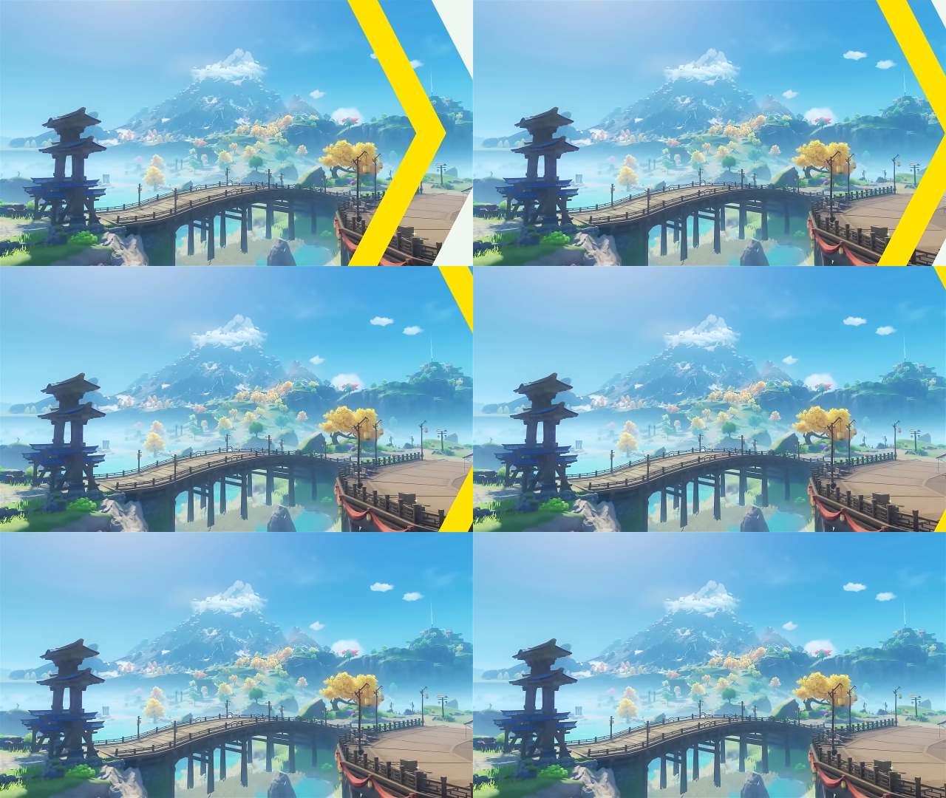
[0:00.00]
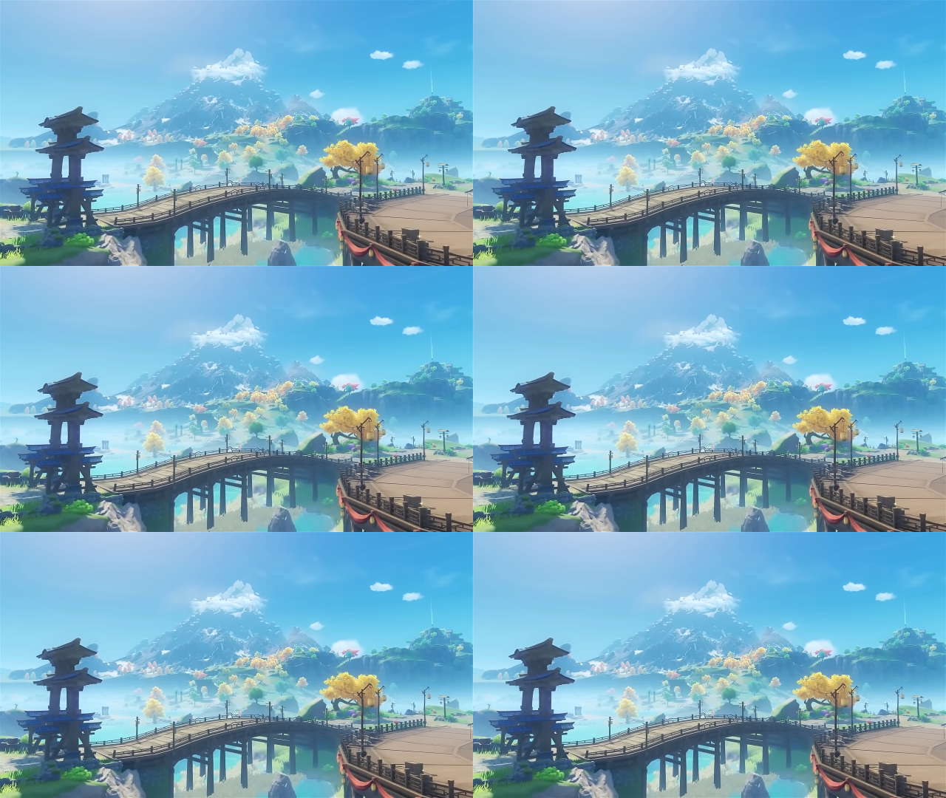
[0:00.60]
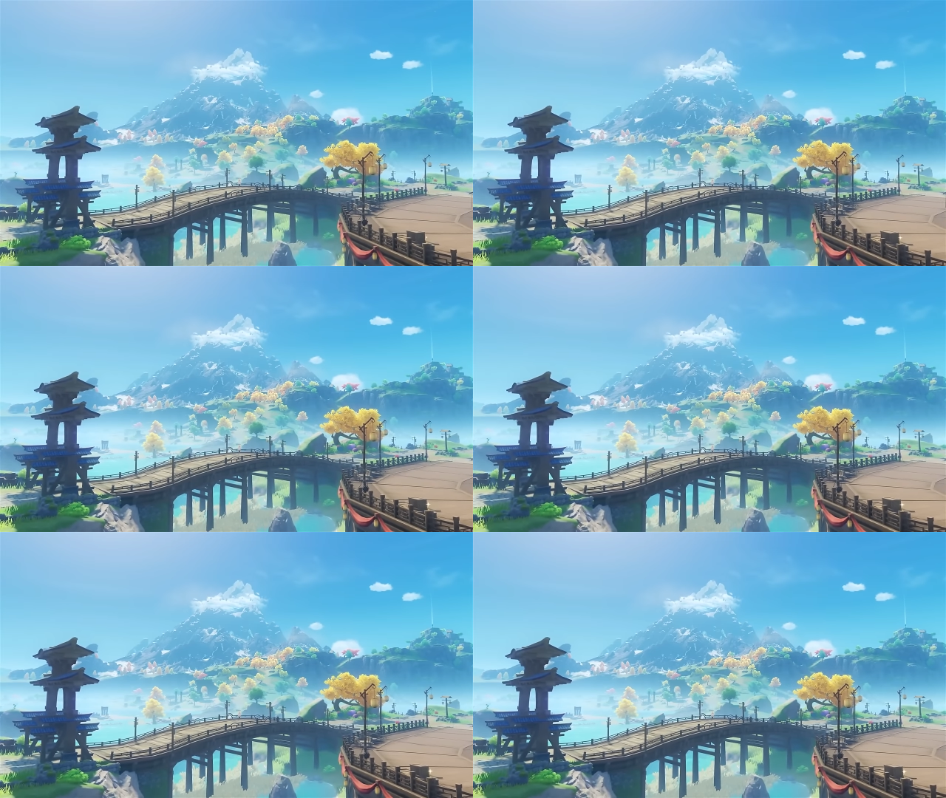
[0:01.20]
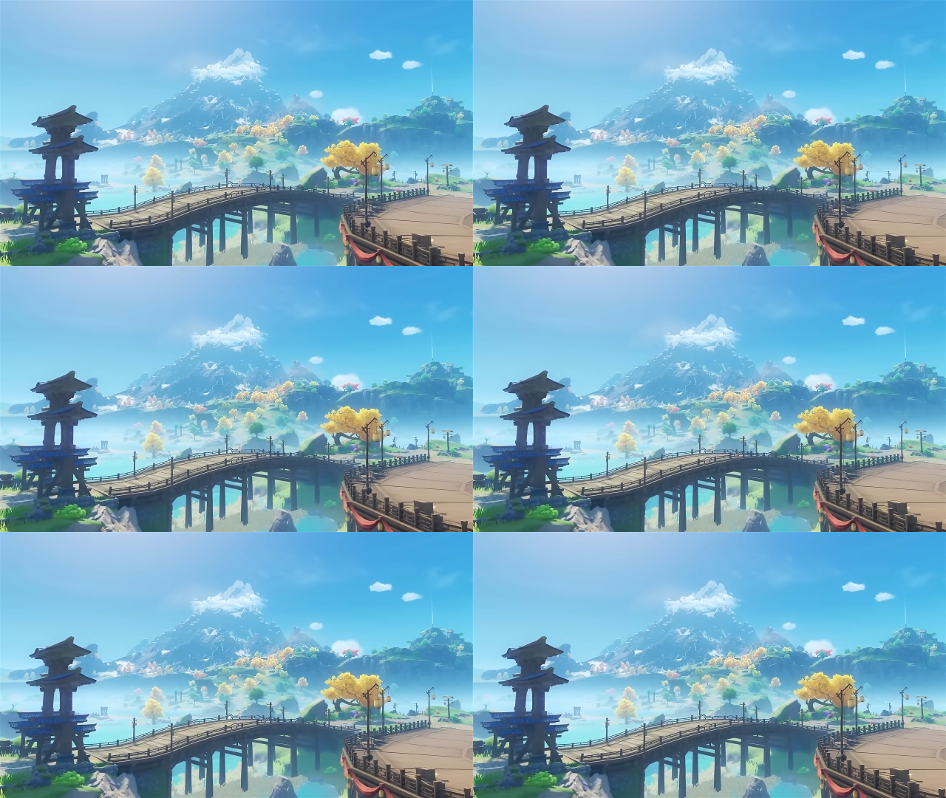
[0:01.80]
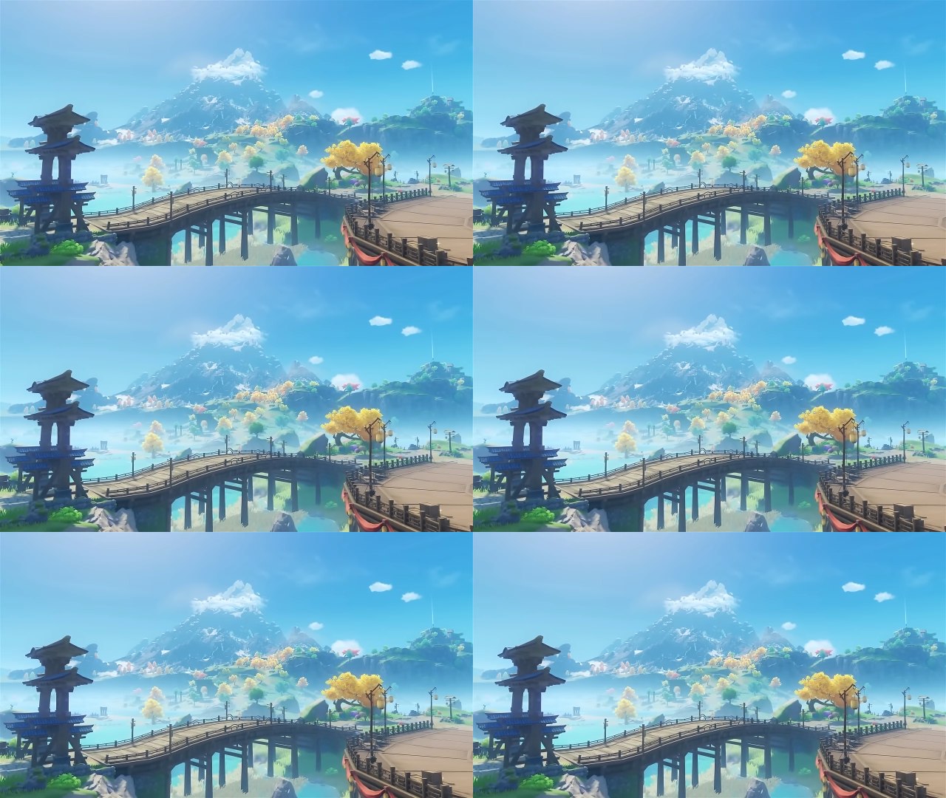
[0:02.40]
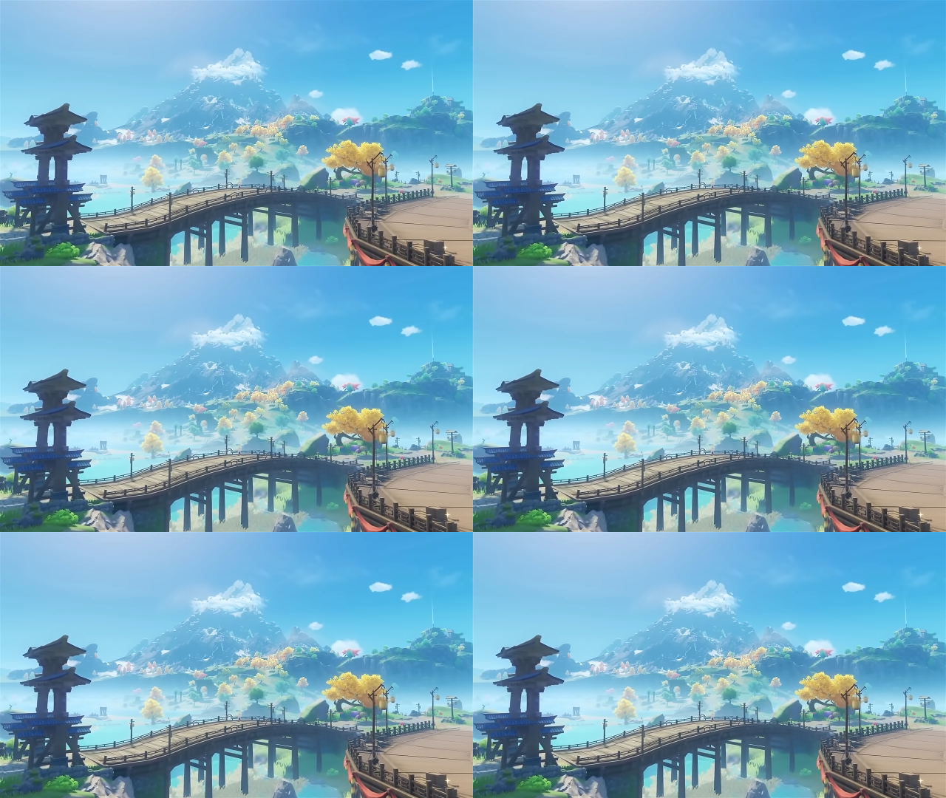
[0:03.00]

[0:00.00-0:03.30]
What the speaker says: No face is visible, so there are no lips to read.